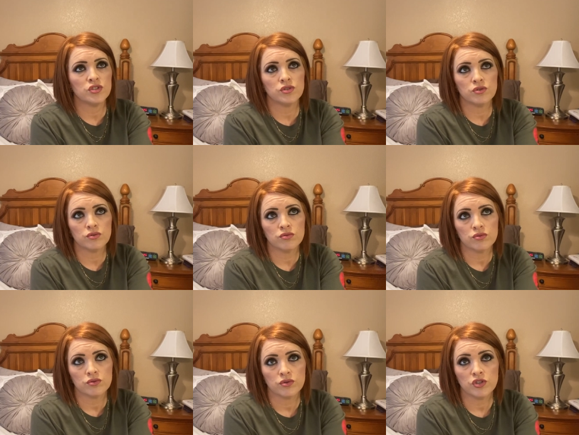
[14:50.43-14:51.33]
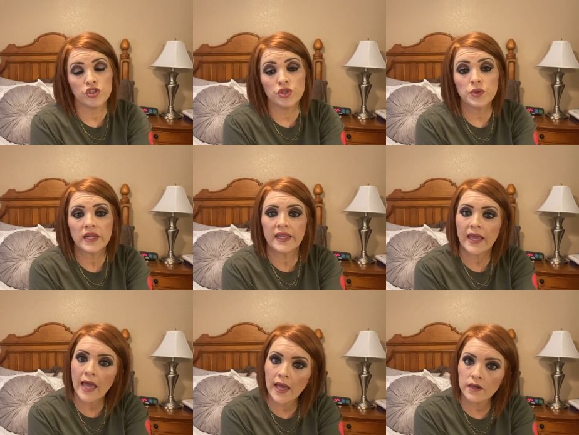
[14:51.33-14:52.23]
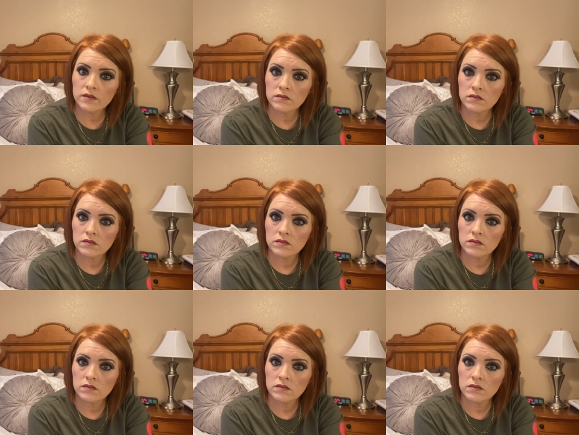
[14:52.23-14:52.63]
to do it again,